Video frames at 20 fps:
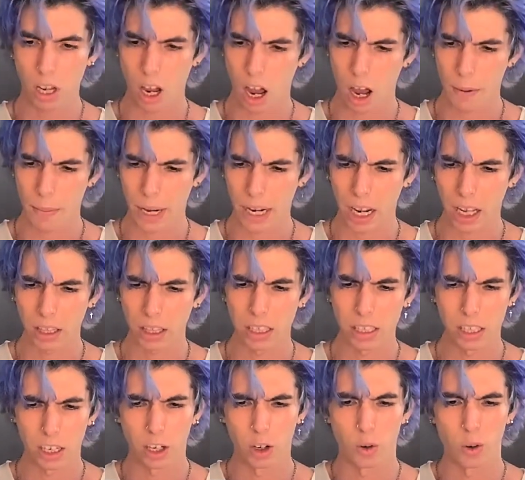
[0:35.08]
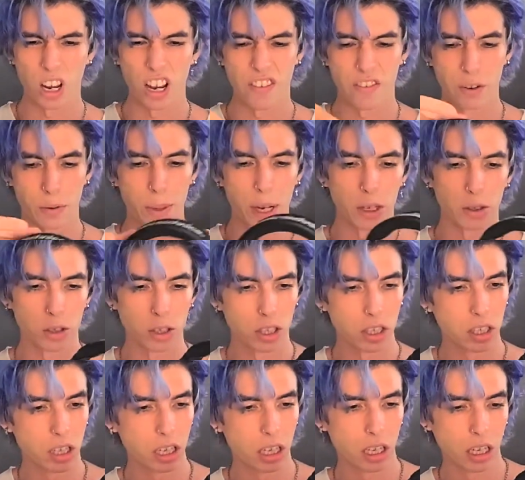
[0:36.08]
I got these in Korea for about,
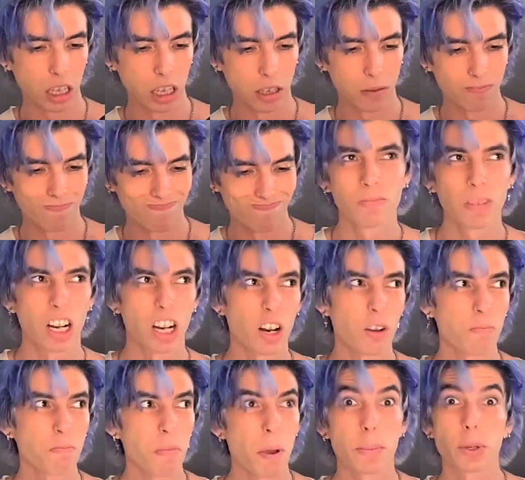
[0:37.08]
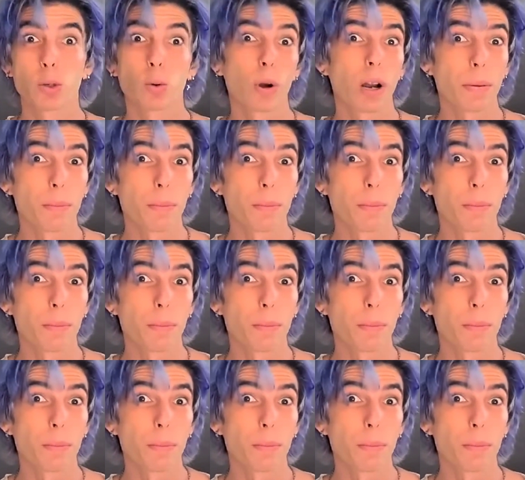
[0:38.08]
I don't know, maybe 20